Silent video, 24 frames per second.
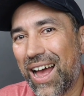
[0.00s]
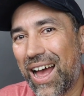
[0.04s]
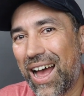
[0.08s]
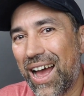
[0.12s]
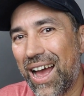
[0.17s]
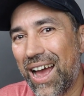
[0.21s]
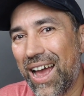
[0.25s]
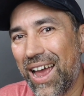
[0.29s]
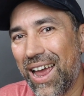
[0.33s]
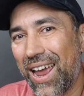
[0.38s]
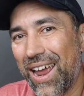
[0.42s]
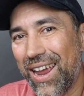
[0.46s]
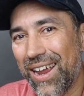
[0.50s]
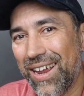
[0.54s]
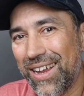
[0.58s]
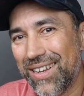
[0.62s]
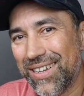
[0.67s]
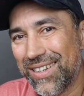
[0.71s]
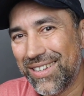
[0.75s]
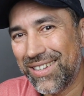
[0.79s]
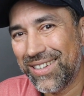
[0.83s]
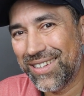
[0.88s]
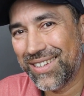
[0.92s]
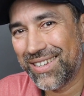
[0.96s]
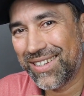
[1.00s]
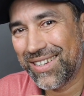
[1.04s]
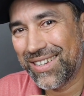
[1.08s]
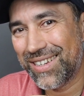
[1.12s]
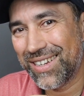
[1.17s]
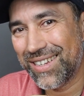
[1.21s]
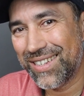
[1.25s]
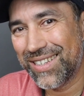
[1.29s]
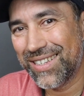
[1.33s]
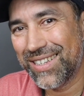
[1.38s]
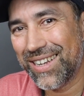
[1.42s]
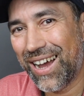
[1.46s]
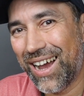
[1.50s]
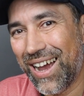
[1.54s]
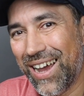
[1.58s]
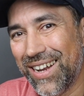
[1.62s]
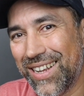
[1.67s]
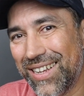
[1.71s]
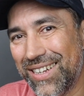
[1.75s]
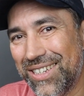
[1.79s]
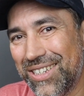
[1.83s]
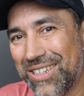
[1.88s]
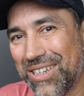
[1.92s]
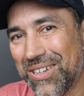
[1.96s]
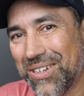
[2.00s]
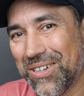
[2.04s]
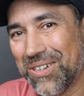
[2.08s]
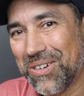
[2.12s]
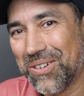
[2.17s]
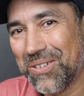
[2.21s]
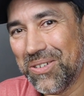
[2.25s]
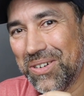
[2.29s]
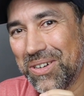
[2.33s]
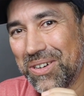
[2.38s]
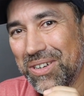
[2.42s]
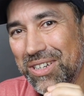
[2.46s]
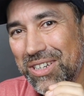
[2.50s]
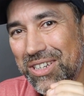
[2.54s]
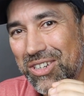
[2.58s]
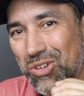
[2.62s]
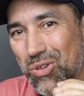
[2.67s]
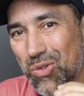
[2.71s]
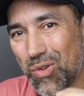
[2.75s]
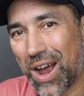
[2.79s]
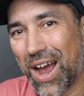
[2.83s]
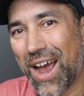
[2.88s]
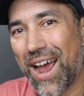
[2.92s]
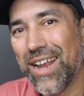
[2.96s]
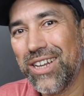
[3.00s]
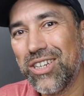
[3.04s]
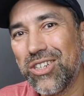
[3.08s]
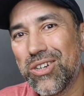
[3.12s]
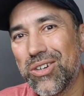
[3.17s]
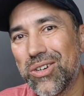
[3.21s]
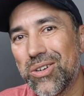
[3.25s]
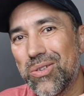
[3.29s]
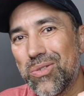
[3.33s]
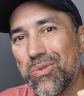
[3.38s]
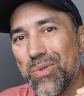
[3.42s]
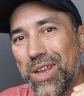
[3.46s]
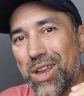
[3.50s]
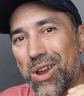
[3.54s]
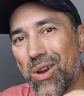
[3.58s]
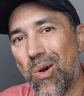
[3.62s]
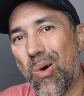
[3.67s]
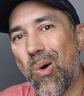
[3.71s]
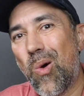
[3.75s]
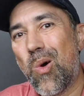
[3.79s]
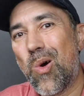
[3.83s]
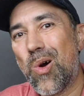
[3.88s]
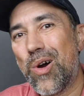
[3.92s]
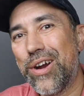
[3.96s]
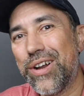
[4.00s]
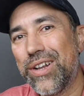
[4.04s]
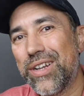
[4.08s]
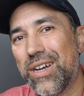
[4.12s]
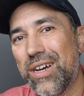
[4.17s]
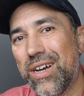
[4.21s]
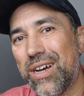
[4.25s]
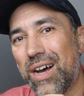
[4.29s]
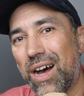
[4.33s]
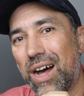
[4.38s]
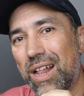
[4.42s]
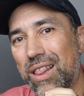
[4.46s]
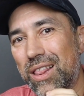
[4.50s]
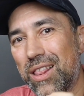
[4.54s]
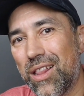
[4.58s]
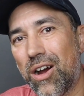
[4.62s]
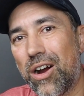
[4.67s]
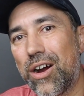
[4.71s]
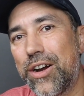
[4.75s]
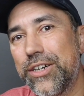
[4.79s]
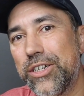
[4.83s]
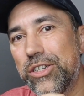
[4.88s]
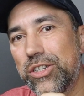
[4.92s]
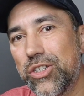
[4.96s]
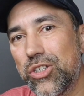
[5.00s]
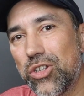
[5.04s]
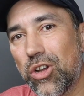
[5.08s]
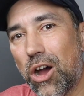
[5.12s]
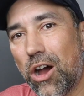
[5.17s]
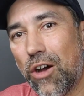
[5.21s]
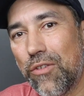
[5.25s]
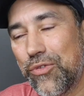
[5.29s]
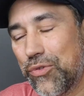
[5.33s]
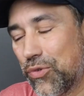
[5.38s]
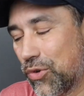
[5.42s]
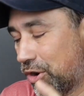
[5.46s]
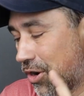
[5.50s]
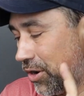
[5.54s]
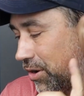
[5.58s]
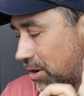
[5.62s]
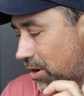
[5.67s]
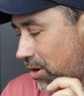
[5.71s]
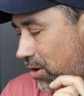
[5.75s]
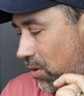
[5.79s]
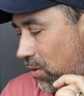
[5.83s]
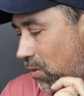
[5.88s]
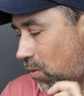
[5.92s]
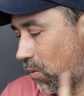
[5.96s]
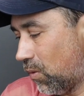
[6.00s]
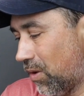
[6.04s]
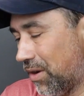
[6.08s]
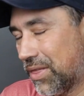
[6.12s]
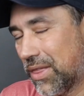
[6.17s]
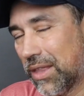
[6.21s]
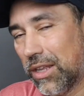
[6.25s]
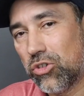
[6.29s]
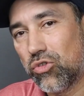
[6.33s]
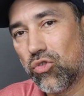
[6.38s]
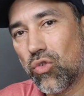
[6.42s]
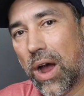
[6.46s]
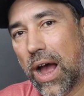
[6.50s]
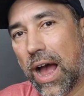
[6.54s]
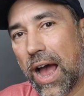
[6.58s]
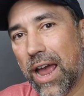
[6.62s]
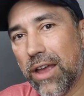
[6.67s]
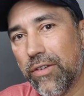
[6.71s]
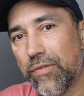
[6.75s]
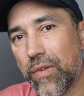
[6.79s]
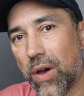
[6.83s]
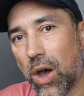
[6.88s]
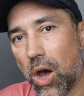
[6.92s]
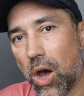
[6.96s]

I decided to try to record a large software with the drive